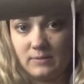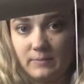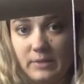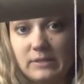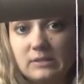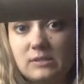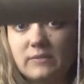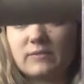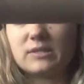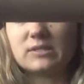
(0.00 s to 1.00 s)
pieces of
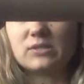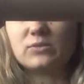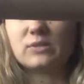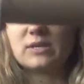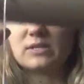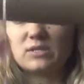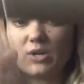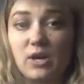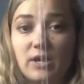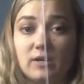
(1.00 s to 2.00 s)
this, two sides of the
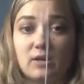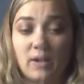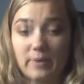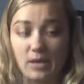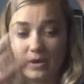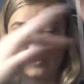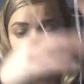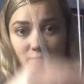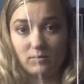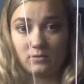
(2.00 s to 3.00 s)
twine coming out
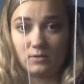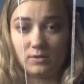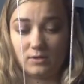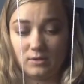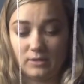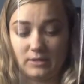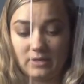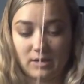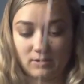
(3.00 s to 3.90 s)
like that.